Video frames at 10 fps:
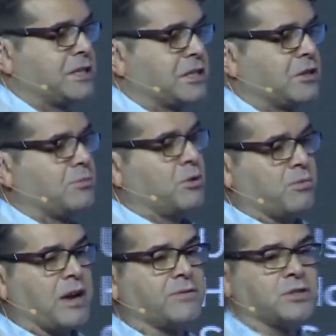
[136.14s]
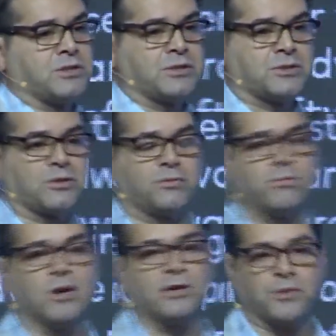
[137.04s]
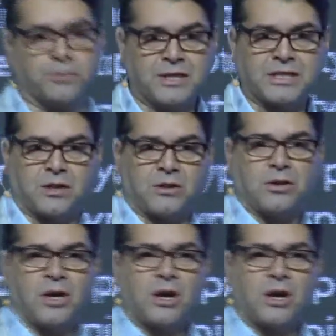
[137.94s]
and a lot more relevant to the sort of world of retail